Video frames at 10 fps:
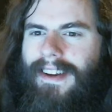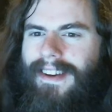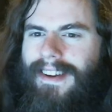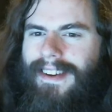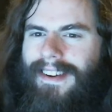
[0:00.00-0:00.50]

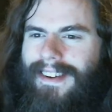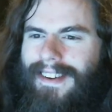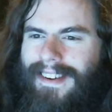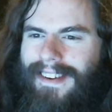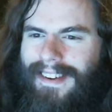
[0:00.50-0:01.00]

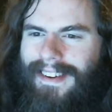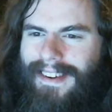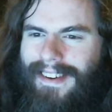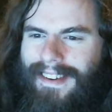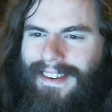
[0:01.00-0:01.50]

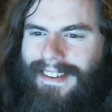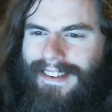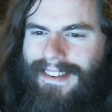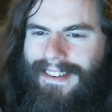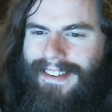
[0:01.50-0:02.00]
[no speech]